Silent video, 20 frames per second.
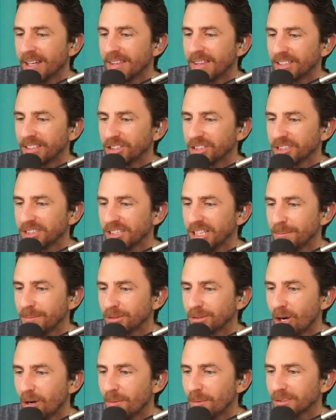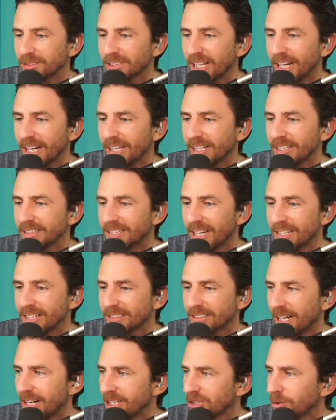that just seems almost like an
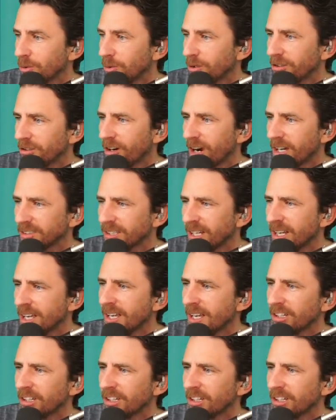intense high school crush.